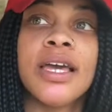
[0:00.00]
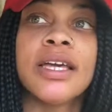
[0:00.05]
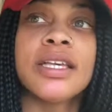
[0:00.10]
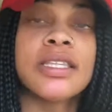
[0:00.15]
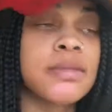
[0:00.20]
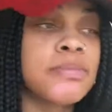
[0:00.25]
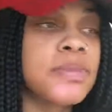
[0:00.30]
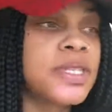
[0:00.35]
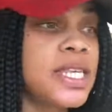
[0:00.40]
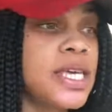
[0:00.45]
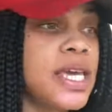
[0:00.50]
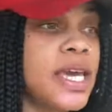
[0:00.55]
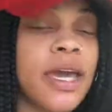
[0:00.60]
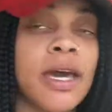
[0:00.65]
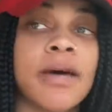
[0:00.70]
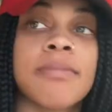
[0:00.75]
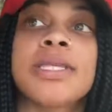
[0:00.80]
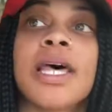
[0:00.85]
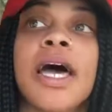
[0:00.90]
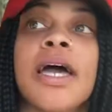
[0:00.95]
some sea
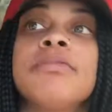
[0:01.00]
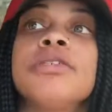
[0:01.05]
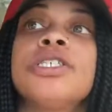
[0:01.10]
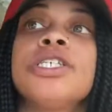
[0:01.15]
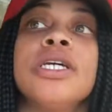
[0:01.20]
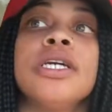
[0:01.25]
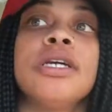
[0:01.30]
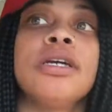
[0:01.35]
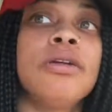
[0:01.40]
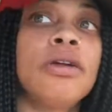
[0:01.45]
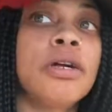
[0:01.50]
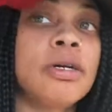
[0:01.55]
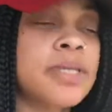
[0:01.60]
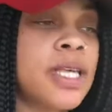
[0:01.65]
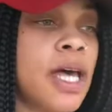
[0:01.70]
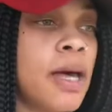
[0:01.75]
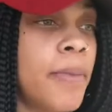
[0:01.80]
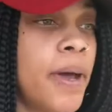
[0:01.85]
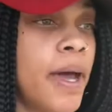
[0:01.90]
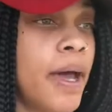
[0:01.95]
cow type shit, you know what
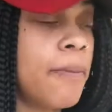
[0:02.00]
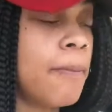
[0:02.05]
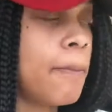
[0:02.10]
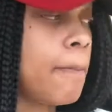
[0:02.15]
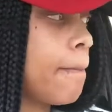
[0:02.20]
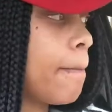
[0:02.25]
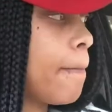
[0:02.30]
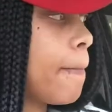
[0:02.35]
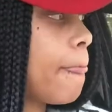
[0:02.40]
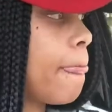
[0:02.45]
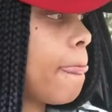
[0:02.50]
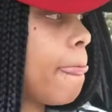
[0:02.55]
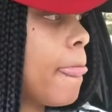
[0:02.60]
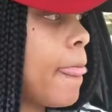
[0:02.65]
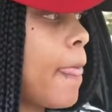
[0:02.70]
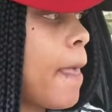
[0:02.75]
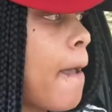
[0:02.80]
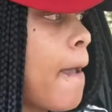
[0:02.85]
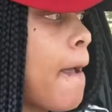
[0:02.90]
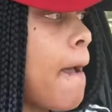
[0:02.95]
I'm talking
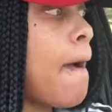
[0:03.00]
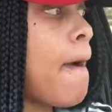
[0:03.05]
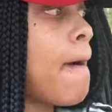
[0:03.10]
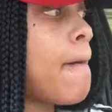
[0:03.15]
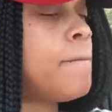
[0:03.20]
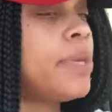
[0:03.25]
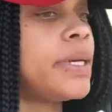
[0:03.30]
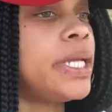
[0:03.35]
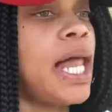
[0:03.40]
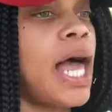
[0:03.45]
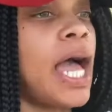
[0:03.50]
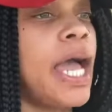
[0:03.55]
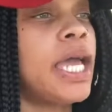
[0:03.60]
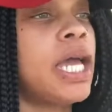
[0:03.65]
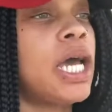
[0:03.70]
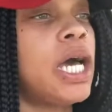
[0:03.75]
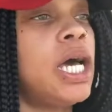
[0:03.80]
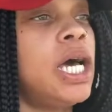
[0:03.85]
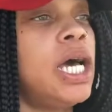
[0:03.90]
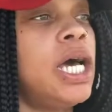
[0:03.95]
about? But like,
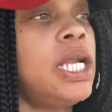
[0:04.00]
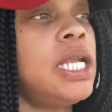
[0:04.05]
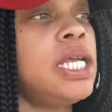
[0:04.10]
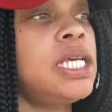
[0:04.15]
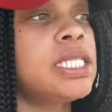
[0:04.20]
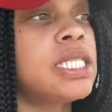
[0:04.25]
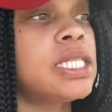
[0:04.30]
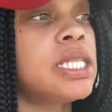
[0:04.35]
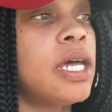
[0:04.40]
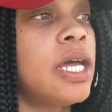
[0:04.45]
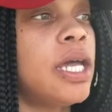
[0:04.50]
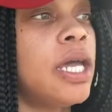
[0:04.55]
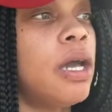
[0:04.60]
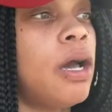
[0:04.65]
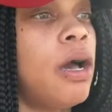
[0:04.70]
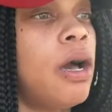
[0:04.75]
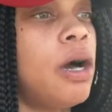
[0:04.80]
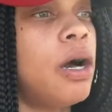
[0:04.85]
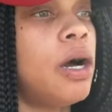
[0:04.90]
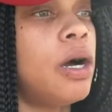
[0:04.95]
honestly,
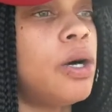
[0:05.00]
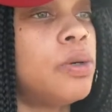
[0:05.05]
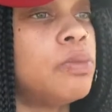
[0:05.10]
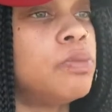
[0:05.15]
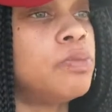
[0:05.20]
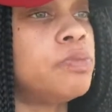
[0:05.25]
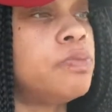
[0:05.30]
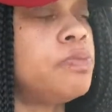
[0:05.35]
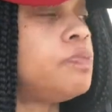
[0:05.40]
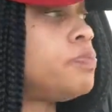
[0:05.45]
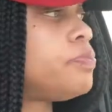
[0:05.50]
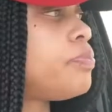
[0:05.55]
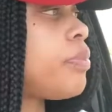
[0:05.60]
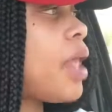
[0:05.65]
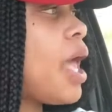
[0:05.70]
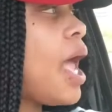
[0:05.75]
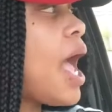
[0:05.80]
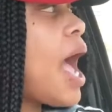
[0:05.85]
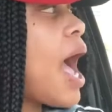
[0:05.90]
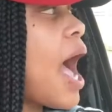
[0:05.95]

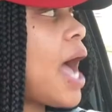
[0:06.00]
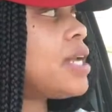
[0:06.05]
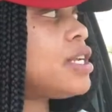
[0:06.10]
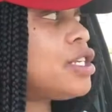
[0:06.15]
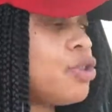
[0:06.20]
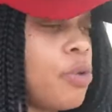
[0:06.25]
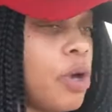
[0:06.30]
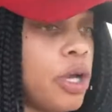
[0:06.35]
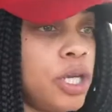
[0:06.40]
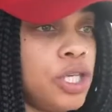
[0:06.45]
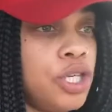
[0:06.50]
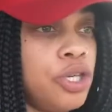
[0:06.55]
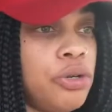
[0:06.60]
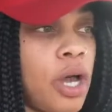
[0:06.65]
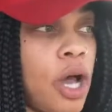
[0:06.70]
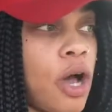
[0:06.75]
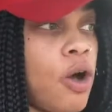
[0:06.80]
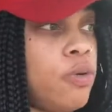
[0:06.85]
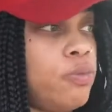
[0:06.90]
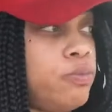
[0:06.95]
I just wanted to, you
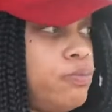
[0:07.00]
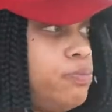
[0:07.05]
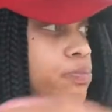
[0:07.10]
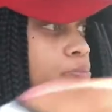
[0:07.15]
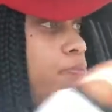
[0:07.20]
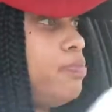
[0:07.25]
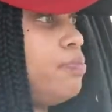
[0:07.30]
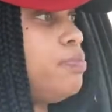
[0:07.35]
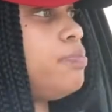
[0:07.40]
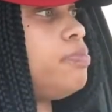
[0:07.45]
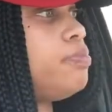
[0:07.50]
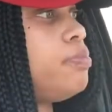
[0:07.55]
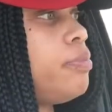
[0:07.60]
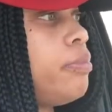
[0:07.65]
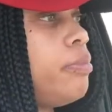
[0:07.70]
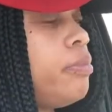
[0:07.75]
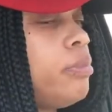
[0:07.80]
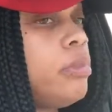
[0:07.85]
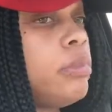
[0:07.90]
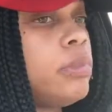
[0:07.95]
know,
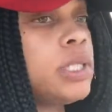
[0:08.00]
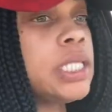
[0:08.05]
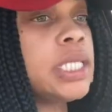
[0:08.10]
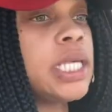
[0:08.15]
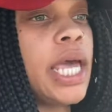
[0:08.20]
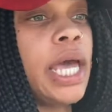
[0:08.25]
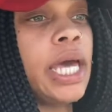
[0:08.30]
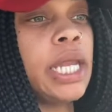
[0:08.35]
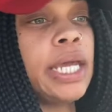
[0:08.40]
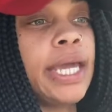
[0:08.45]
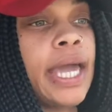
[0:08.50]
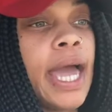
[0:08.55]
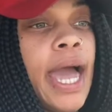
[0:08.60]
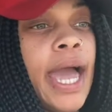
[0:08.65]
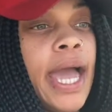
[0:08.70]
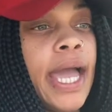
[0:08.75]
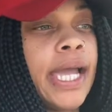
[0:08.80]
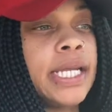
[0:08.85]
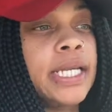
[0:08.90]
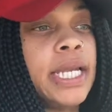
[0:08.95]
tell the
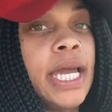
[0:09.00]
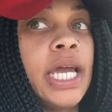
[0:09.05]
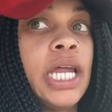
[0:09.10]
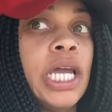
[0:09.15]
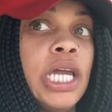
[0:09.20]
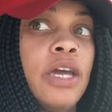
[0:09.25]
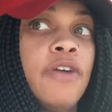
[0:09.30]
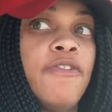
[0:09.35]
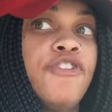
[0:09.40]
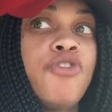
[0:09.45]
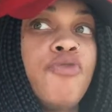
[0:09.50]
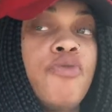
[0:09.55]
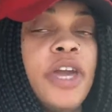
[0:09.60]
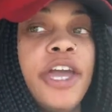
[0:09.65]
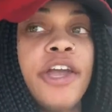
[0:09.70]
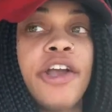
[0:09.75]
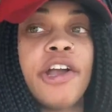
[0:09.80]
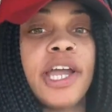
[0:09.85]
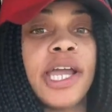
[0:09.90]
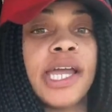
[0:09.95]
gang that if you
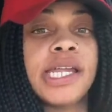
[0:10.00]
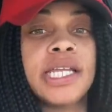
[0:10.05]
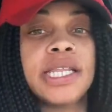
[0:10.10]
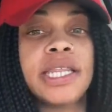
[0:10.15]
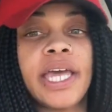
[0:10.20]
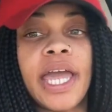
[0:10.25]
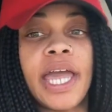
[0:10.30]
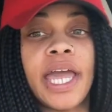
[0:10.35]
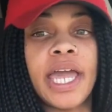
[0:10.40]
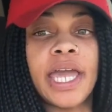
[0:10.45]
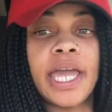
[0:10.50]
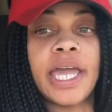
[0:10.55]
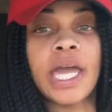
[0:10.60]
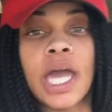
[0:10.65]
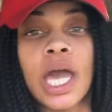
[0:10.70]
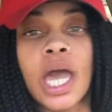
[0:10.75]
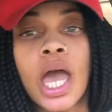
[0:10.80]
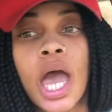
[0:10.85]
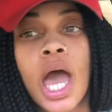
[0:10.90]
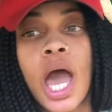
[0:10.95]
hear anything
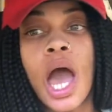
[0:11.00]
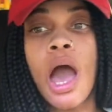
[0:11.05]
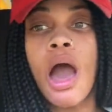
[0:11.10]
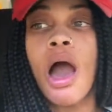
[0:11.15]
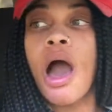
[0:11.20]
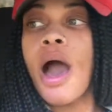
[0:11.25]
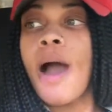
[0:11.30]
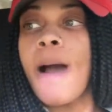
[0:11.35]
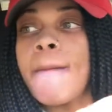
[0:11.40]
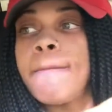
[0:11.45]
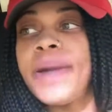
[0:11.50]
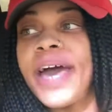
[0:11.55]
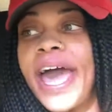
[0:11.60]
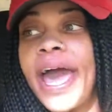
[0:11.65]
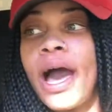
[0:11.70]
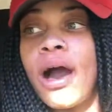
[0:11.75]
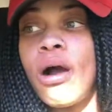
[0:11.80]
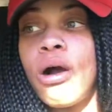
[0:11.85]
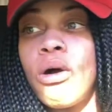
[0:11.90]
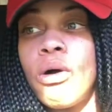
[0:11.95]

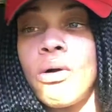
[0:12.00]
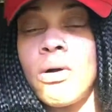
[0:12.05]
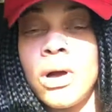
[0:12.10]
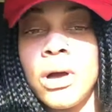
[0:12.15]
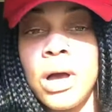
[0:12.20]
about